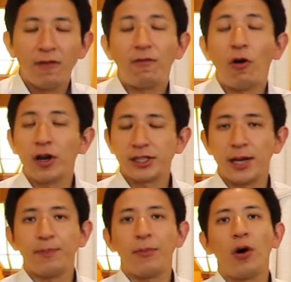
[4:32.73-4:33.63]
For
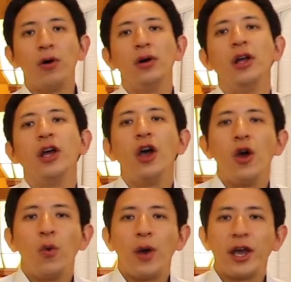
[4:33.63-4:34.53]
example,
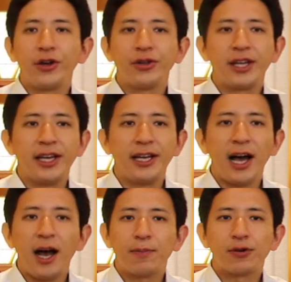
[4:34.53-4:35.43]
when UTD
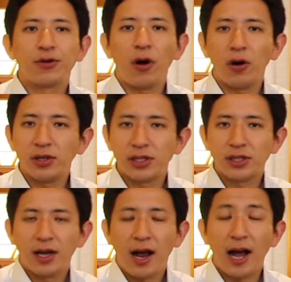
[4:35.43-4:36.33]
app
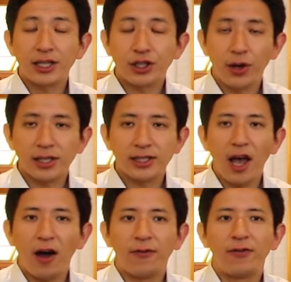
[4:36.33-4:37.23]
grows, ask
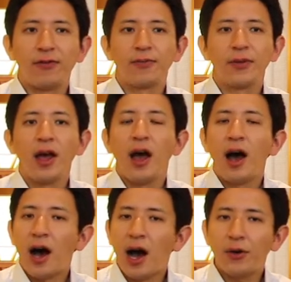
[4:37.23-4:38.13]
yourself,
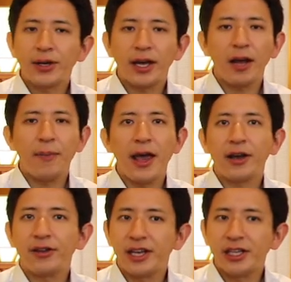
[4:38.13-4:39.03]
how can I
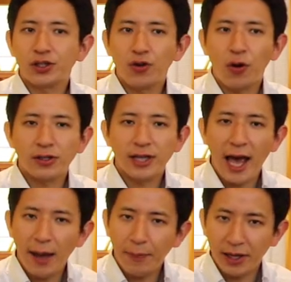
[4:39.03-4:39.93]
make these crows
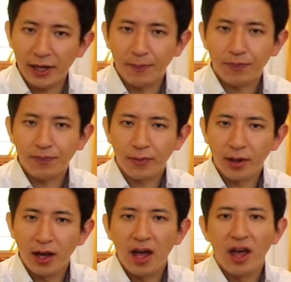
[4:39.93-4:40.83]
happy?
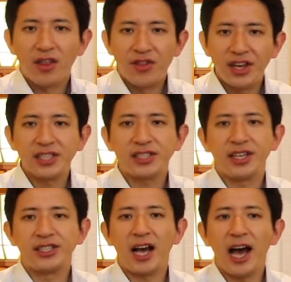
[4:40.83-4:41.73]
This
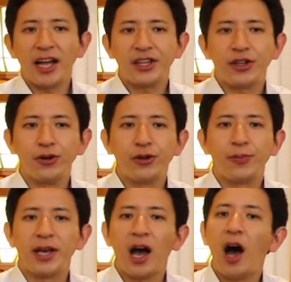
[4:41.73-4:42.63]
is the
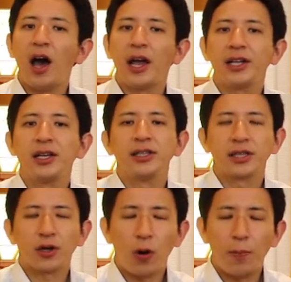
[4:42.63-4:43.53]
attitude behind
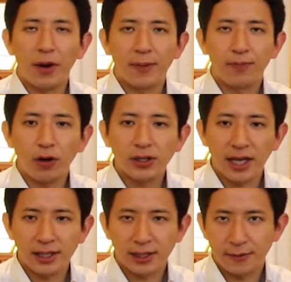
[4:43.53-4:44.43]
the KonMari
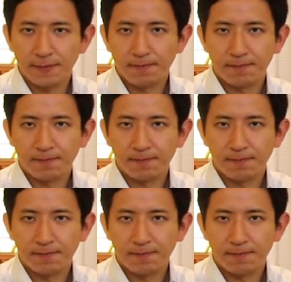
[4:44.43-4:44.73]
process.